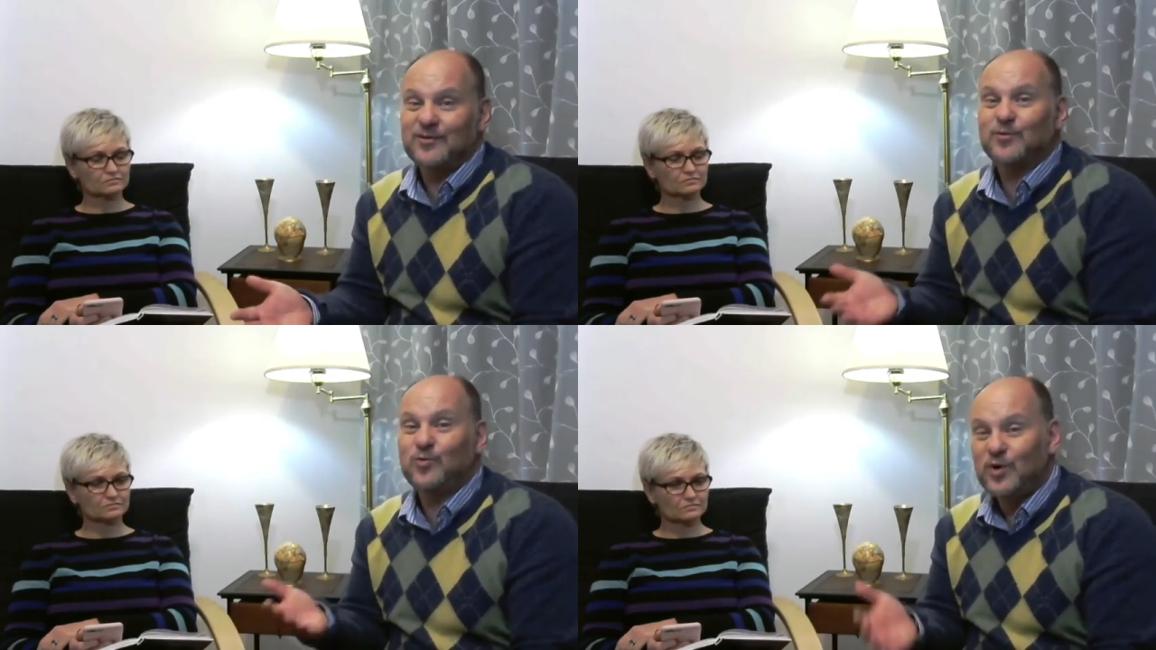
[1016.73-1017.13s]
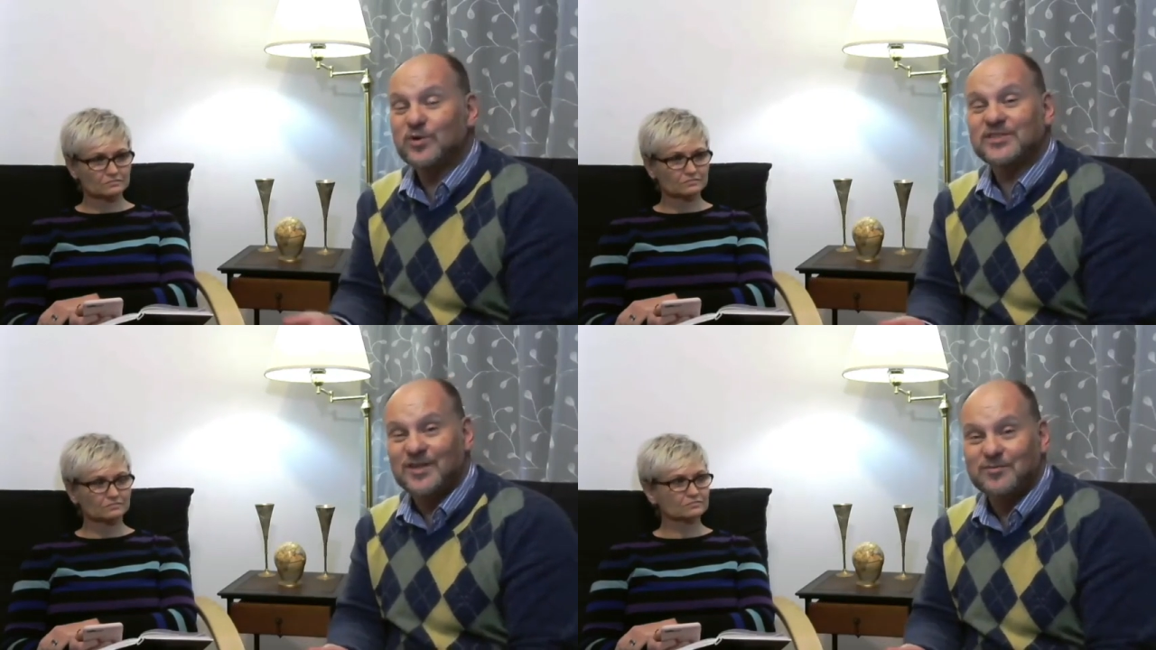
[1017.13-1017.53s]
Speaker 1: we will
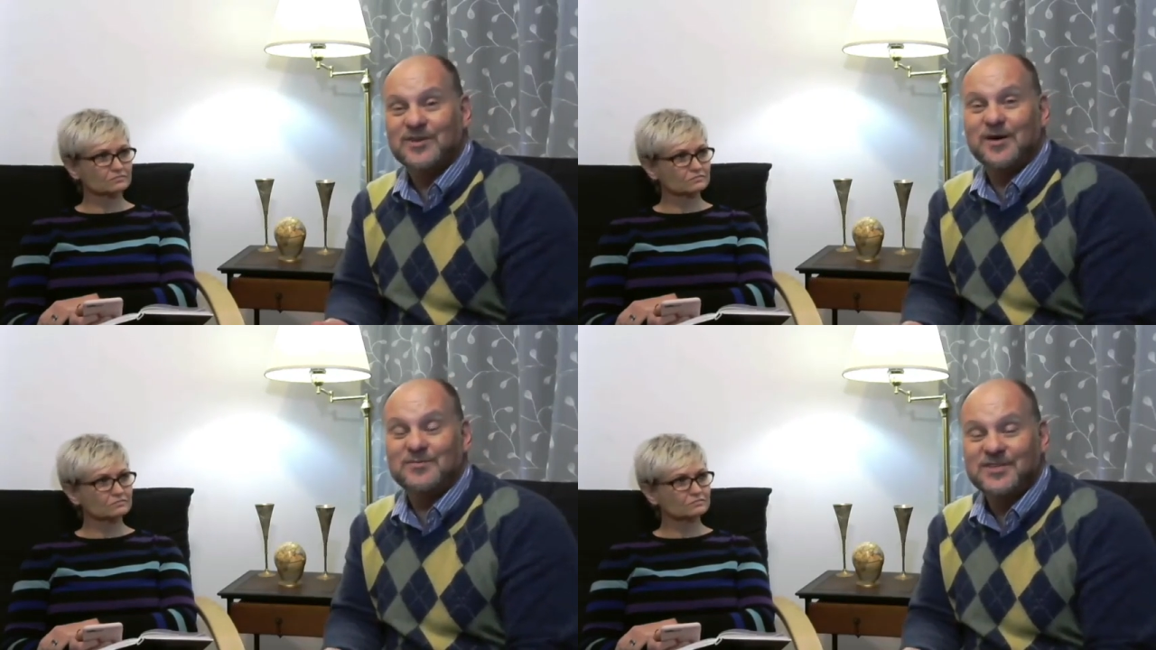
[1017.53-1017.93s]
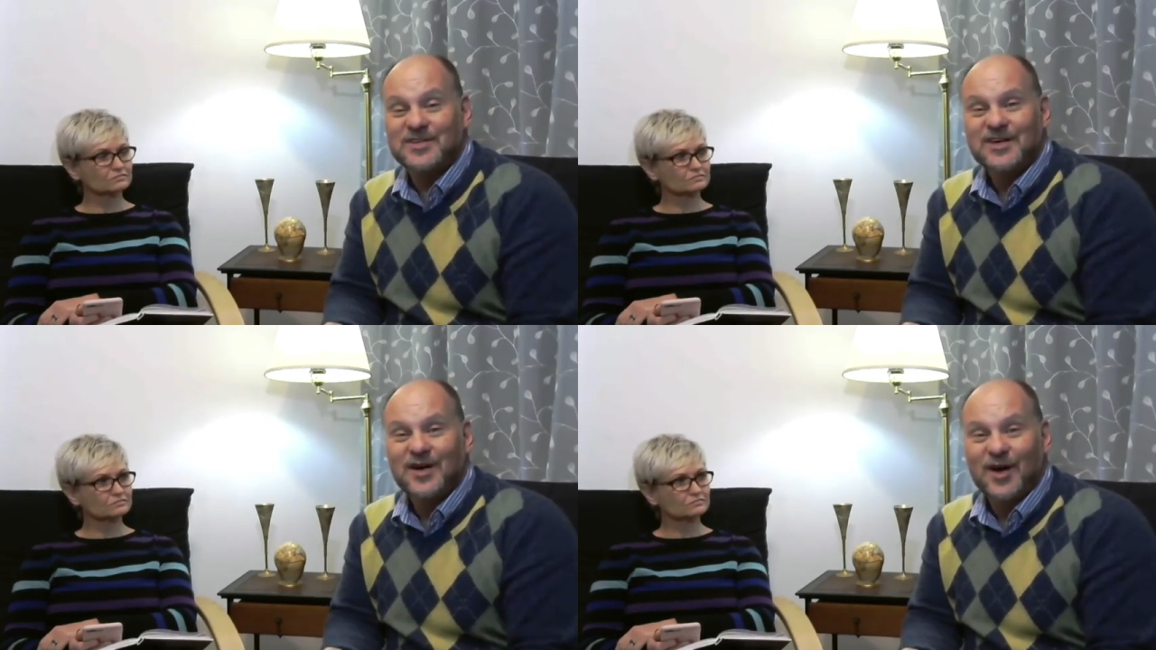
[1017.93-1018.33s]
sometimes
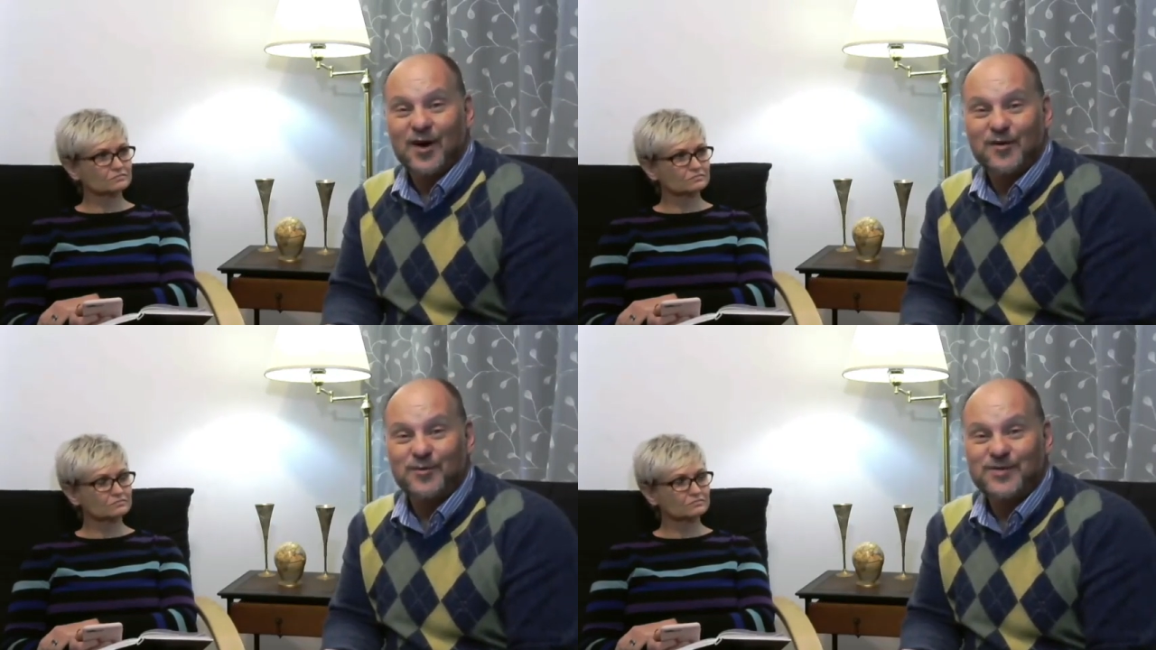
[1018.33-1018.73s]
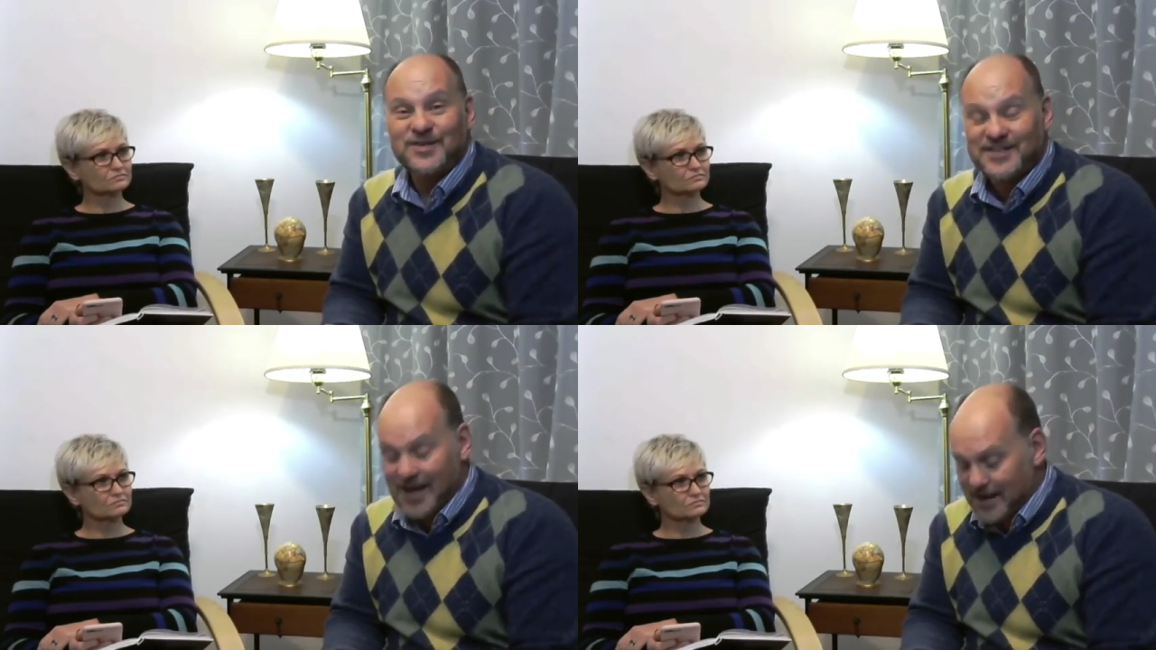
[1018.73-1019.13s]
go through the
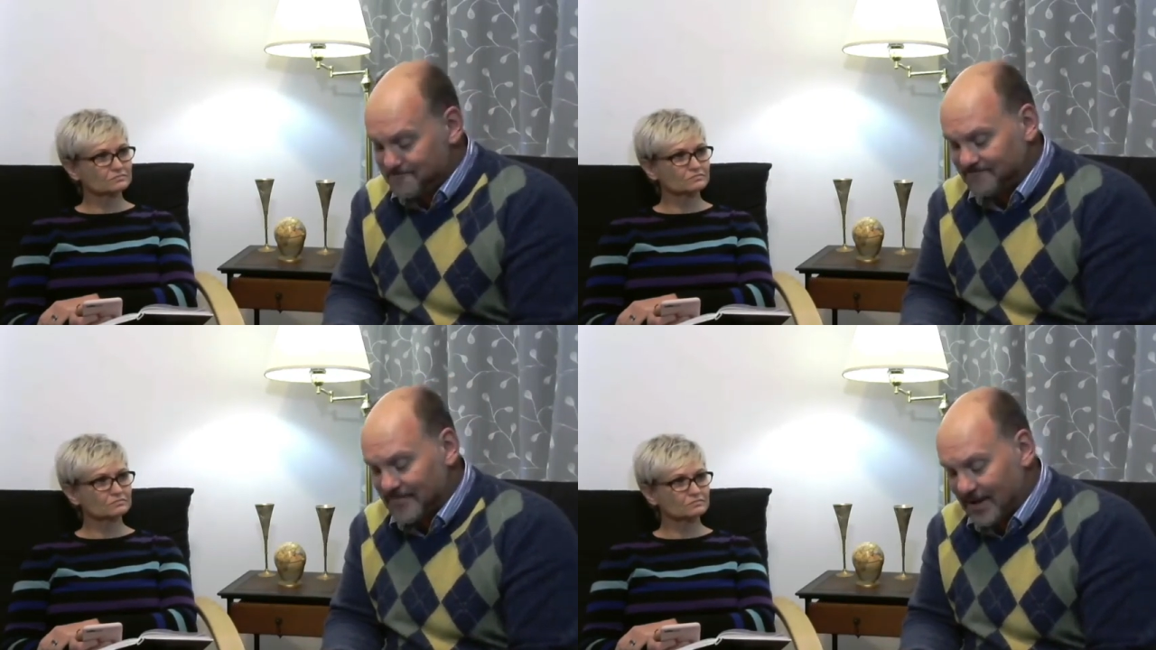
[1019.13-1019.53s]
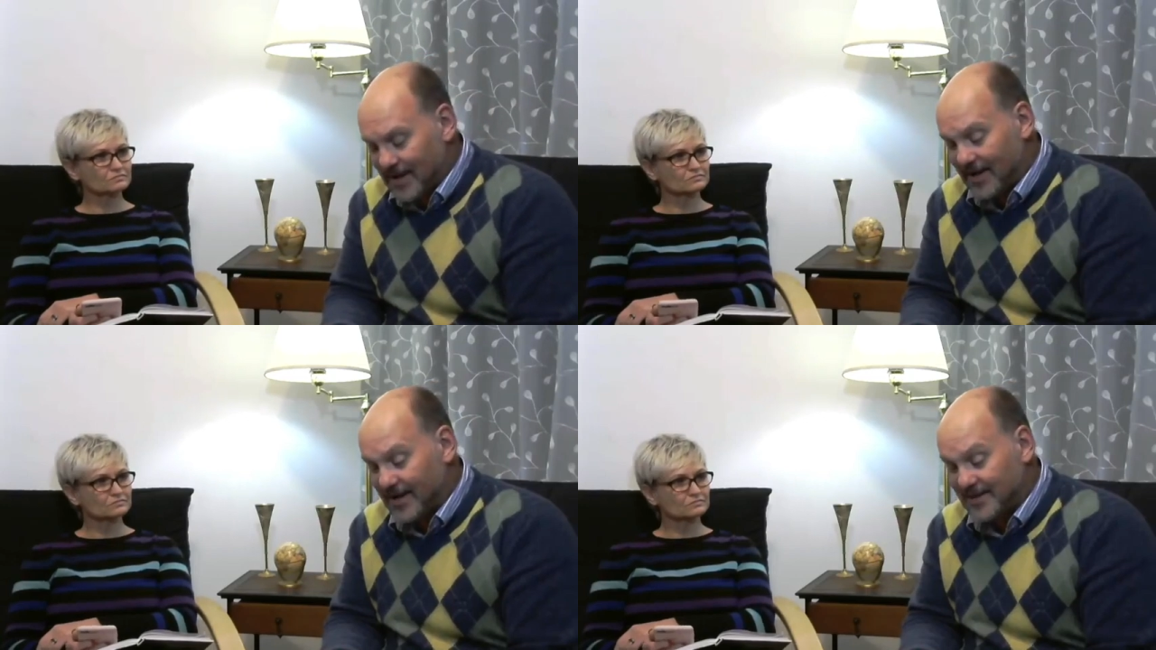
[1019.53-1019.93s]
same
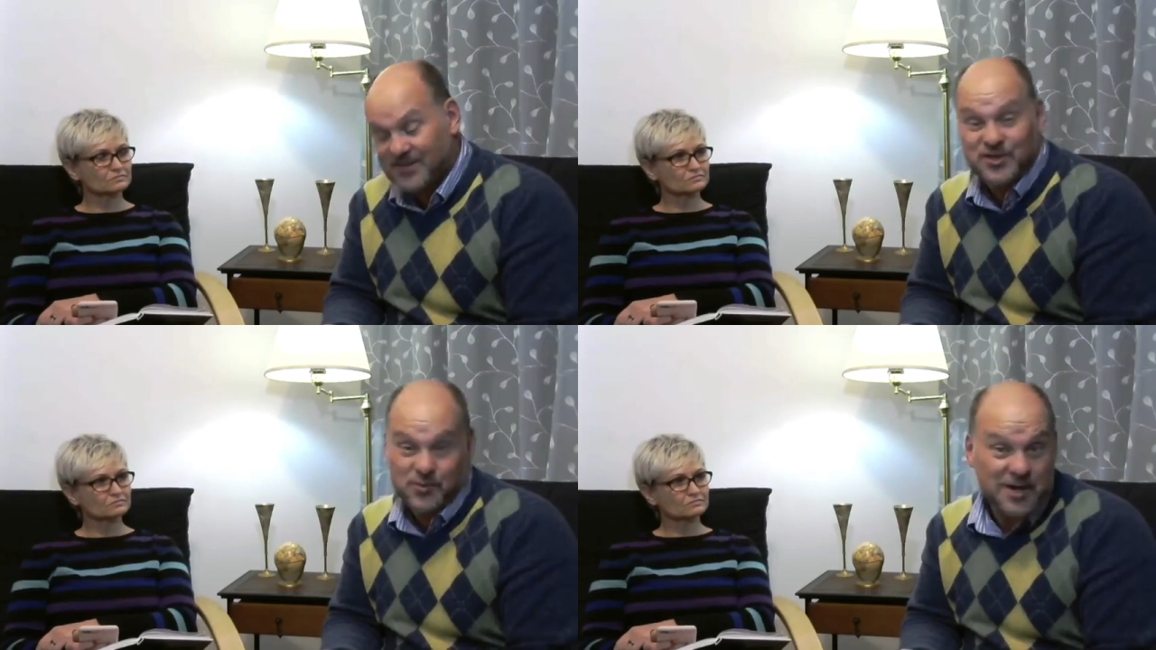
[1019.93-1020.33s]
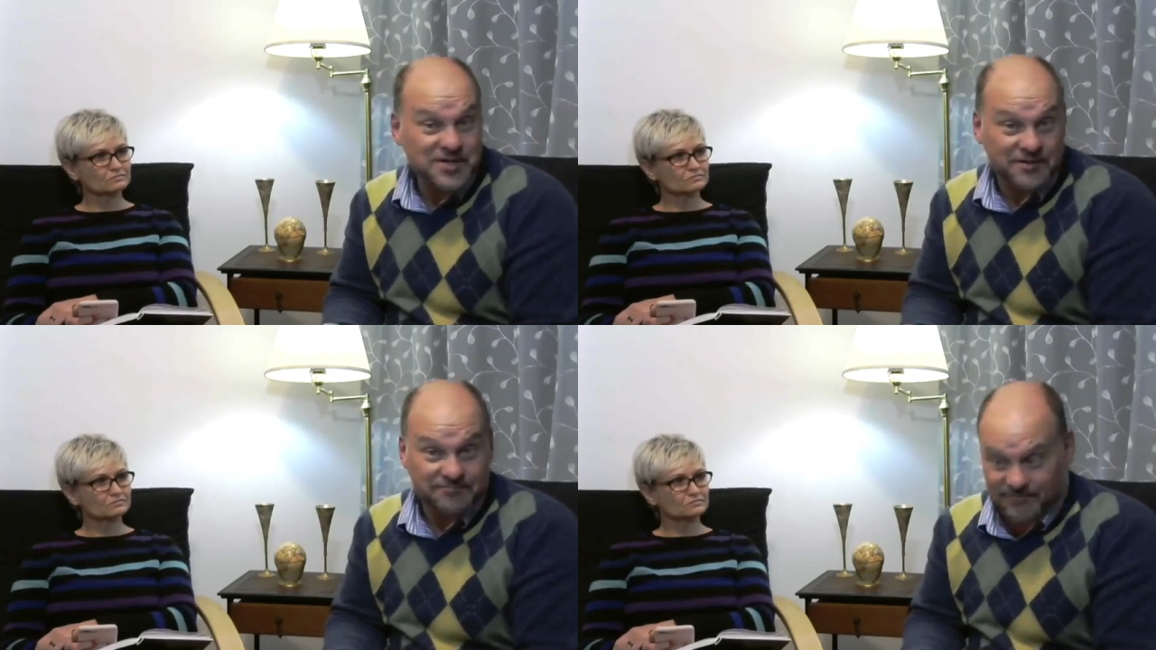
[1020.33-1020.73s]
uh,
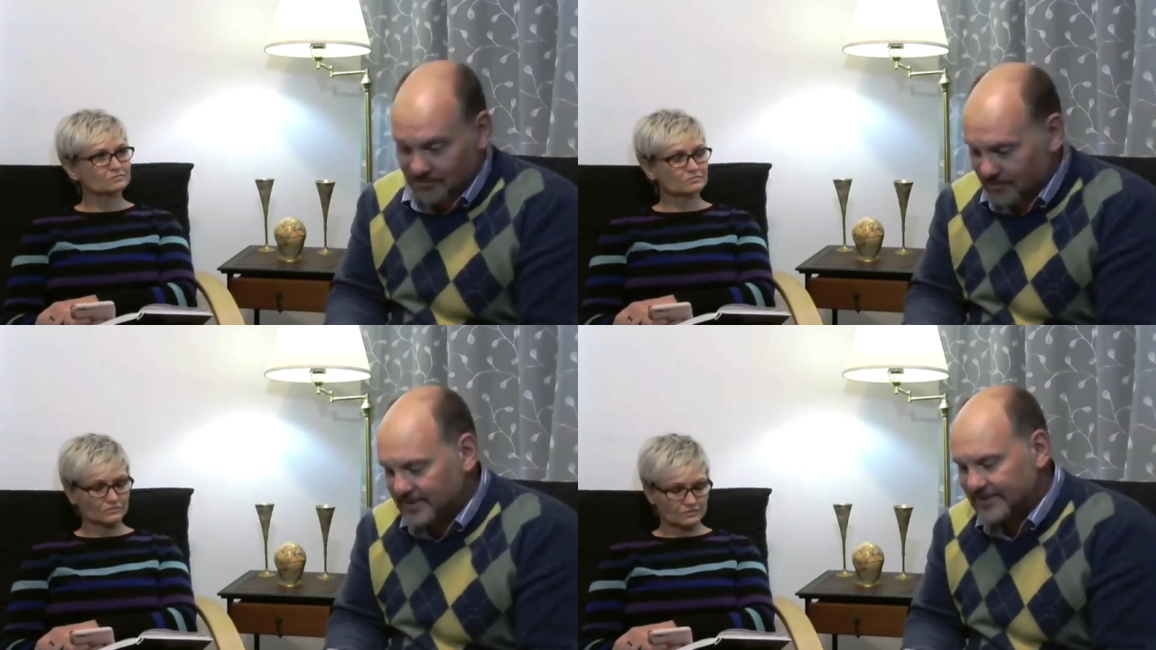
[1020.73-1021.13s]
situation. Right?